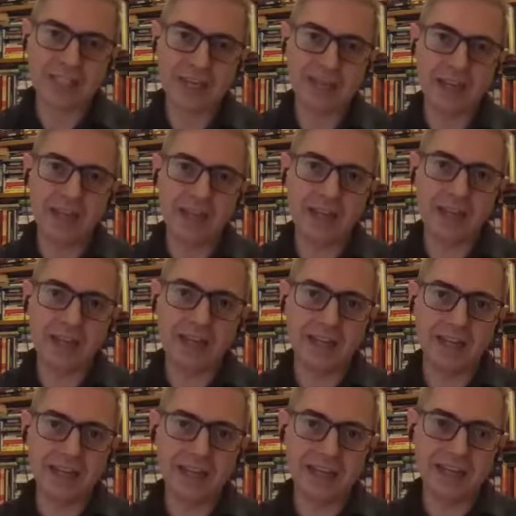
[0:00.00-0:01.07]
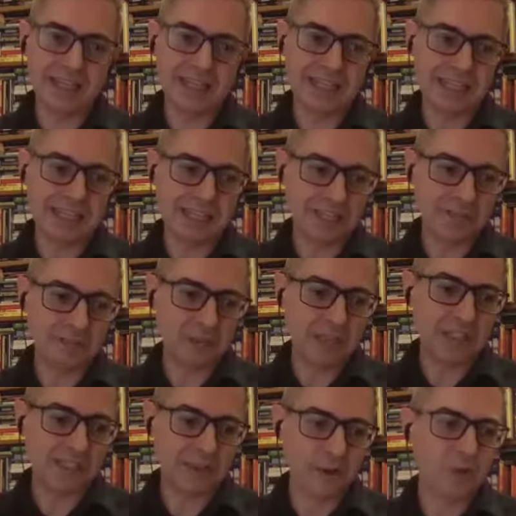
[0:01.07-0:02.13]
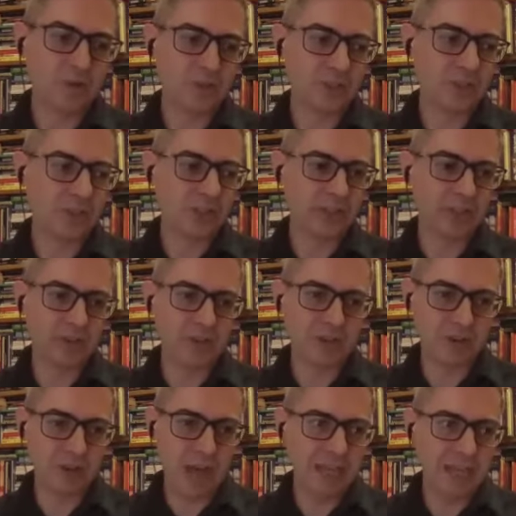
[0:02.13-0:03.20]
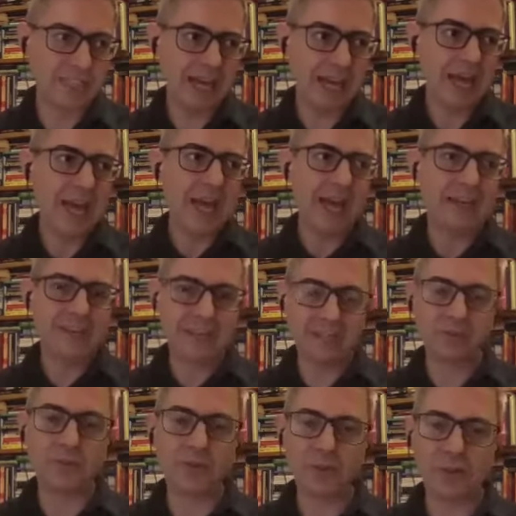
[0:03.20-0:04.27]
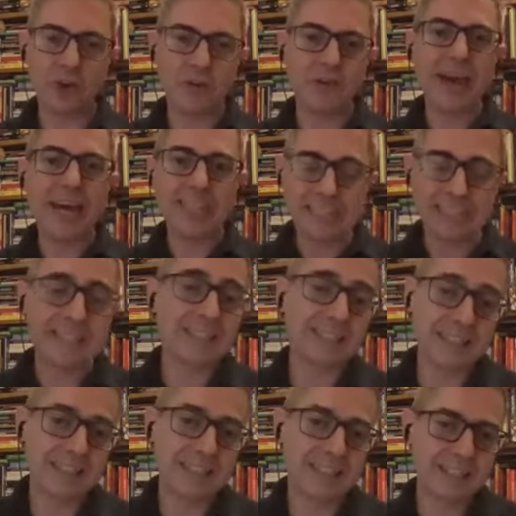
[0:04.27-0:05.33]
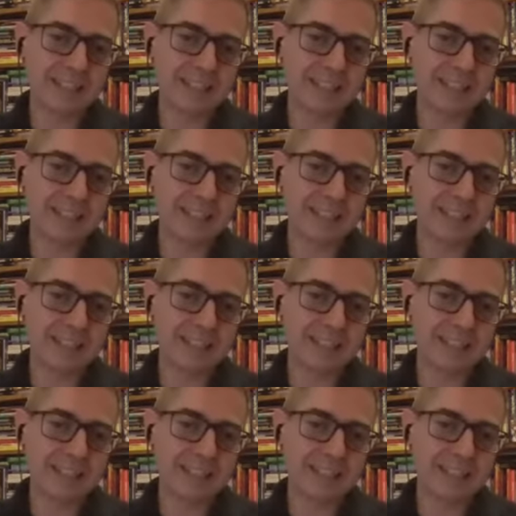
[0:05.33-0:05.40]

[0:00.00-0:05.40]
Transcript: That means also that you create a network of entities,